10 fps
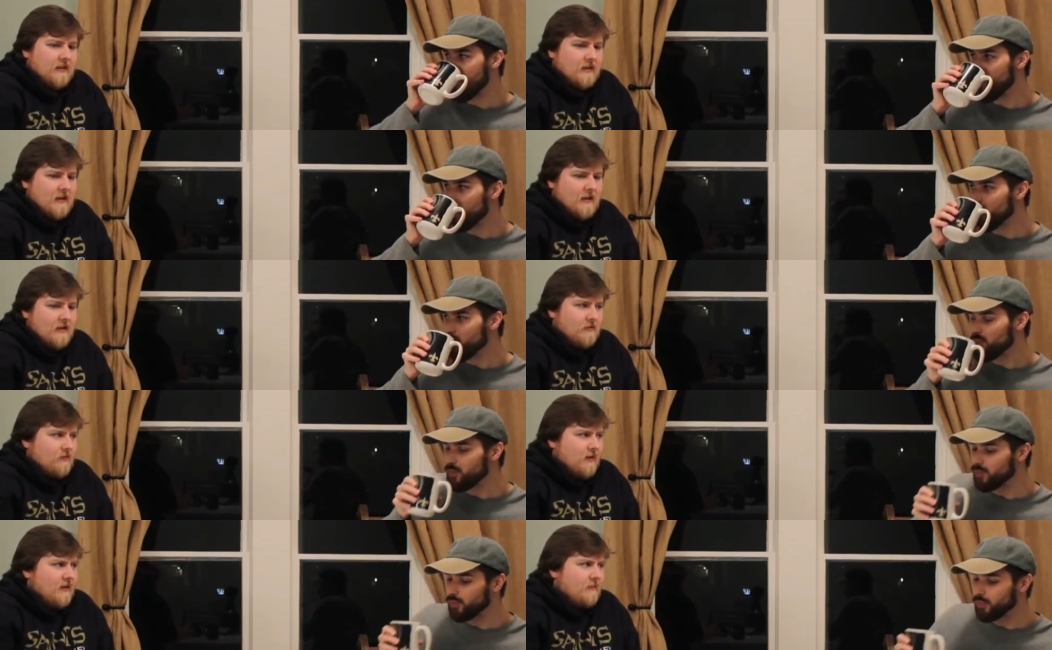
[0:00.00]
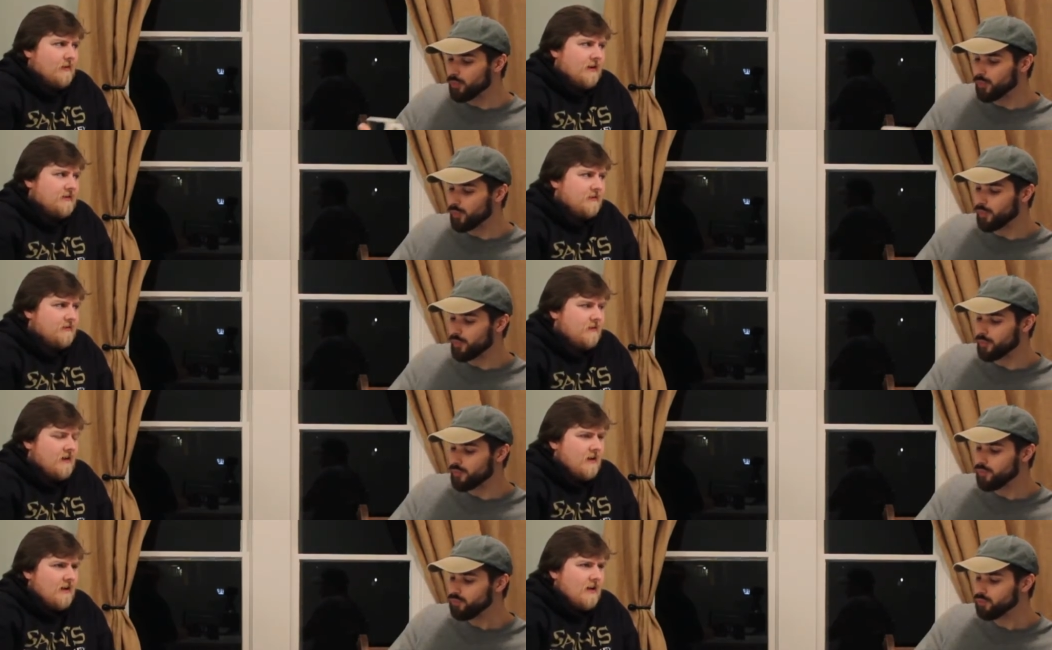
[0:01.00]
Speaker 1: was like it was really
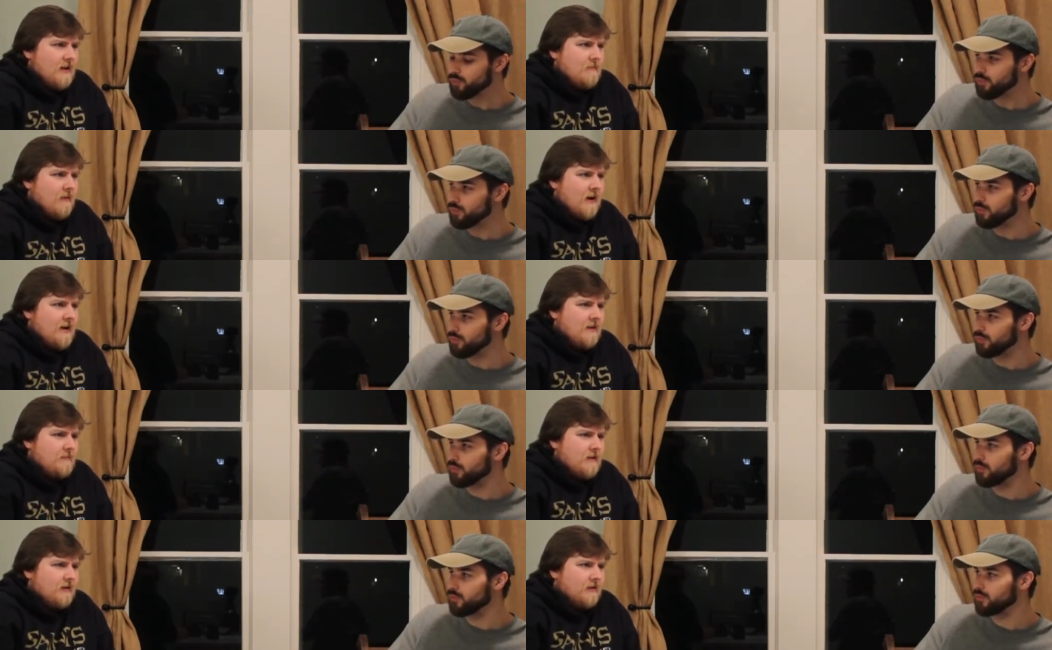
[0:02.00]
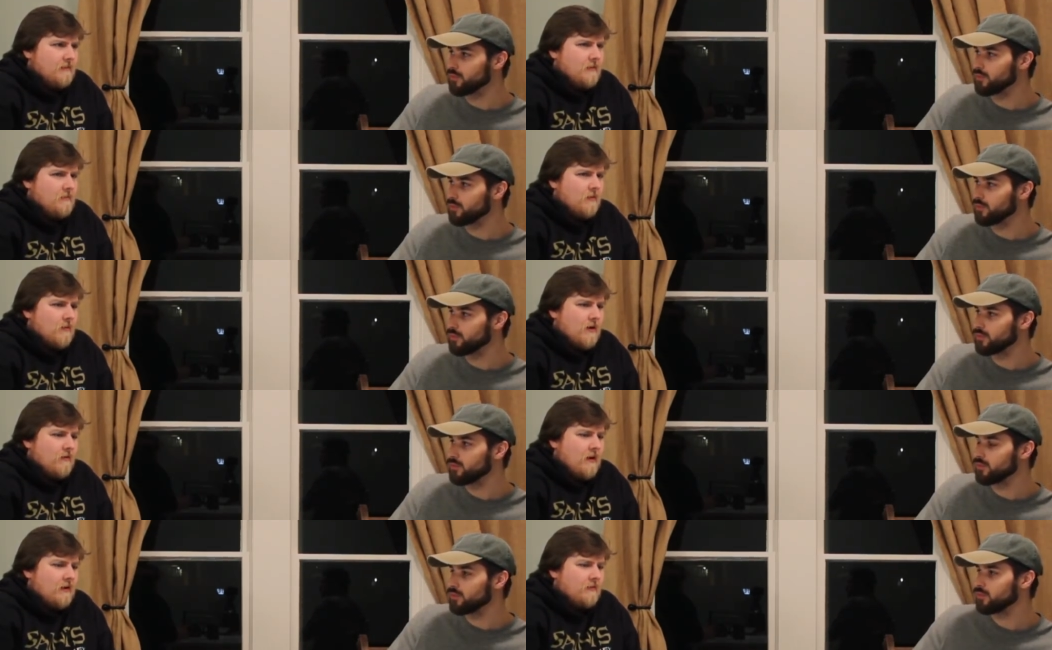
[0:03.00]
impressive. He might be a little bit more
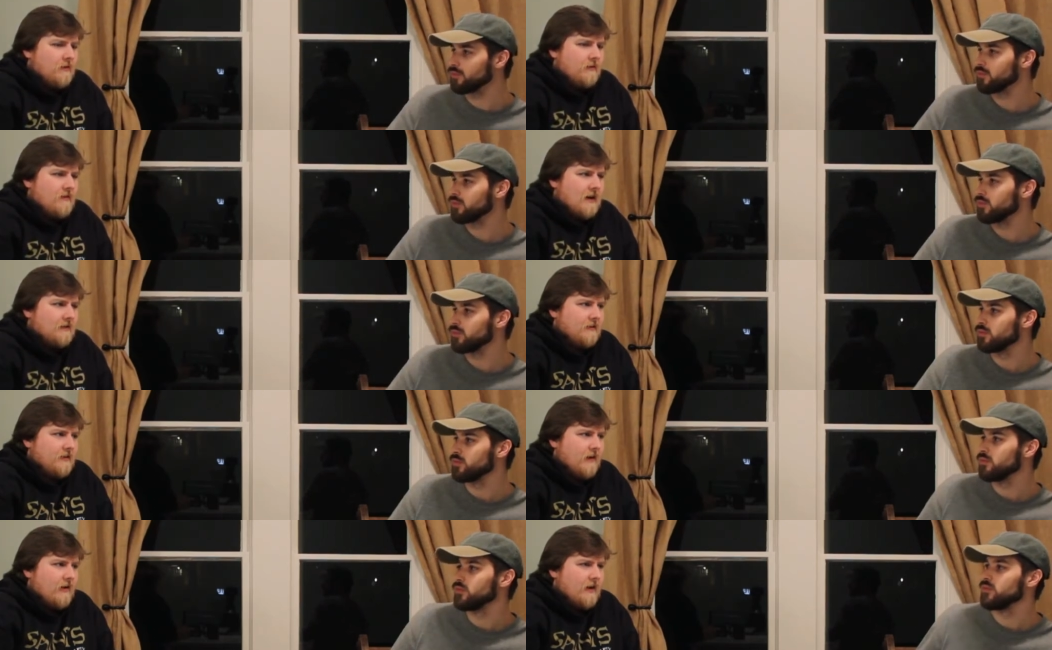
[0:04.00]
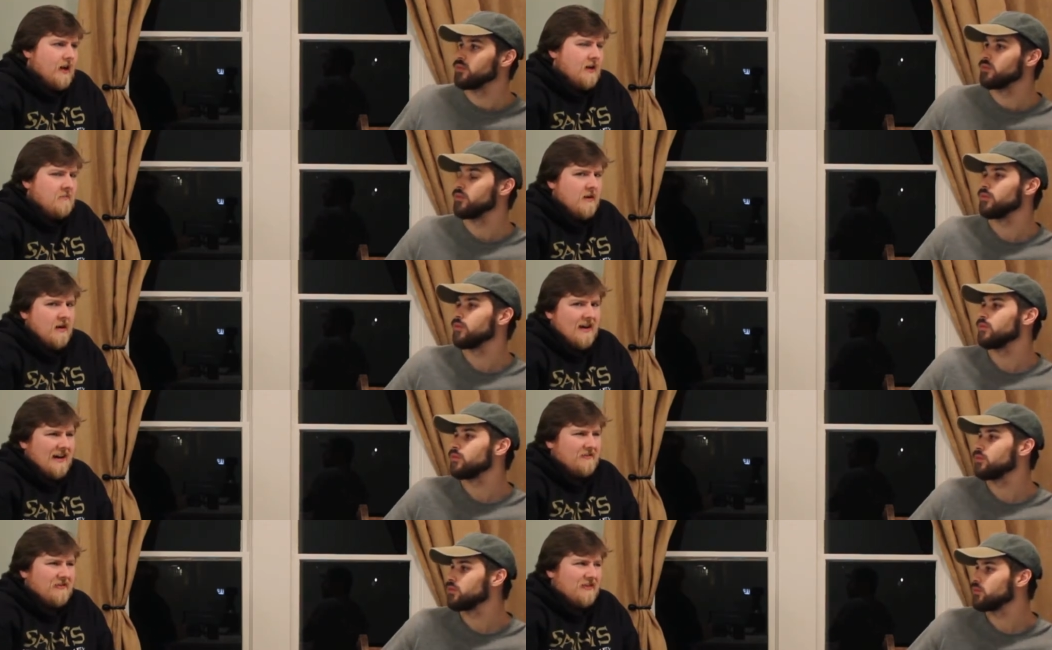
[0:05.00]
well-rounded when you factor in the ground game.
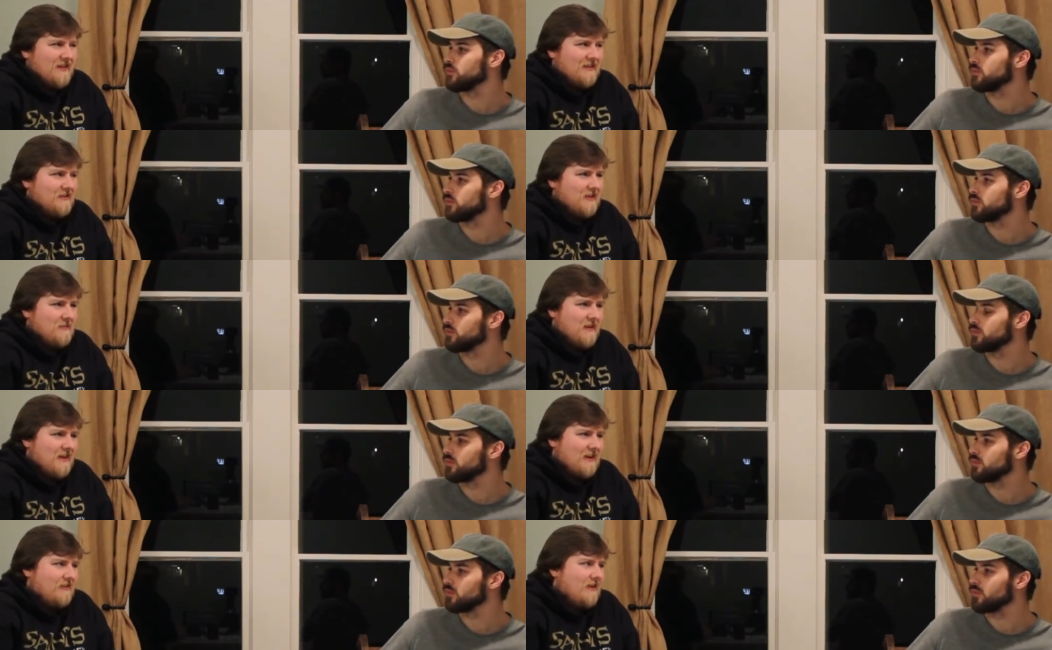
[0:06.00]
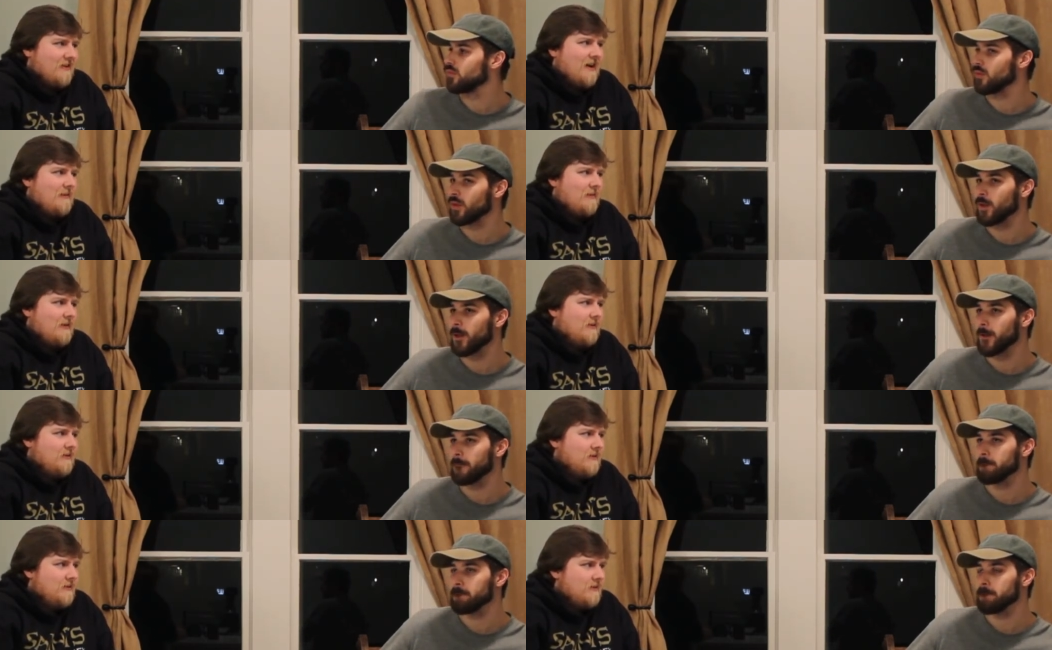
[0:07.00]
I don't really think there's going to be a lot of ground game
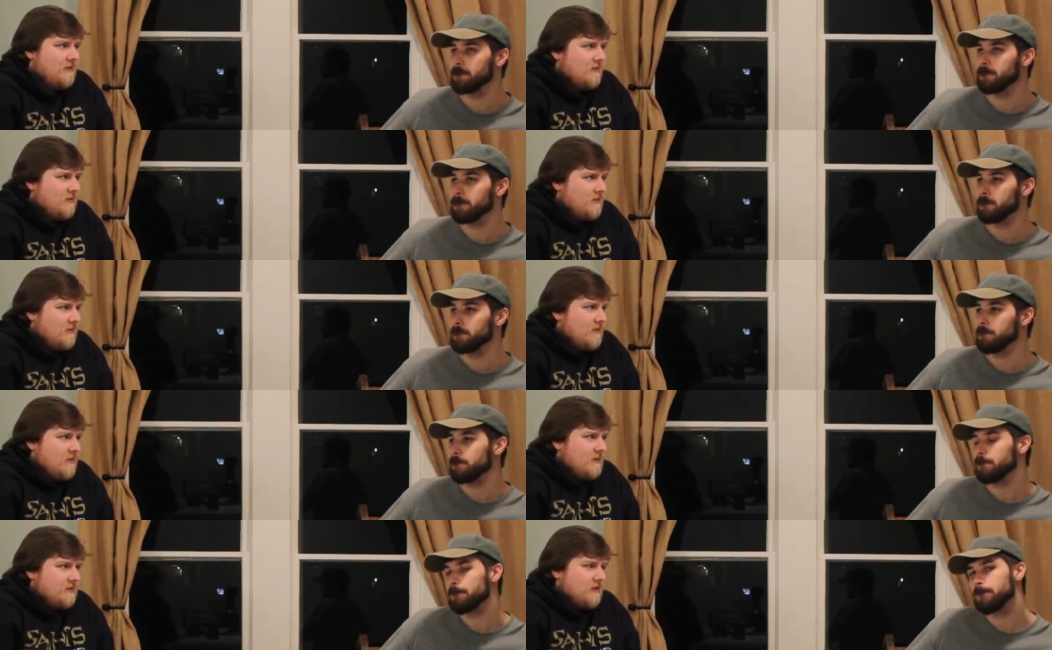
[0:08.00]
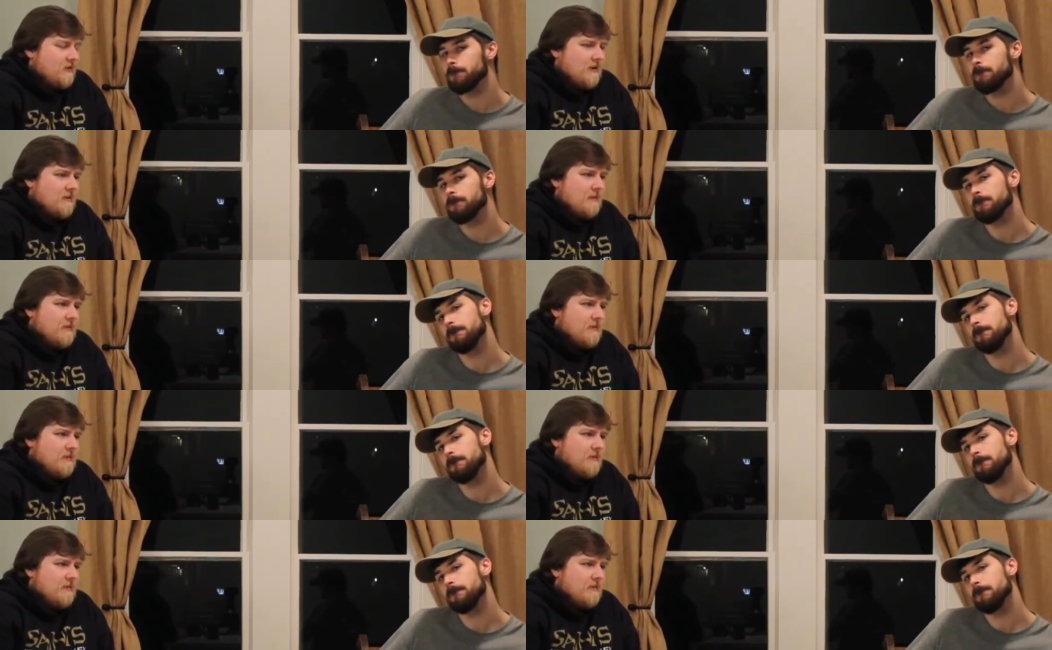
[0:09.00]
though. So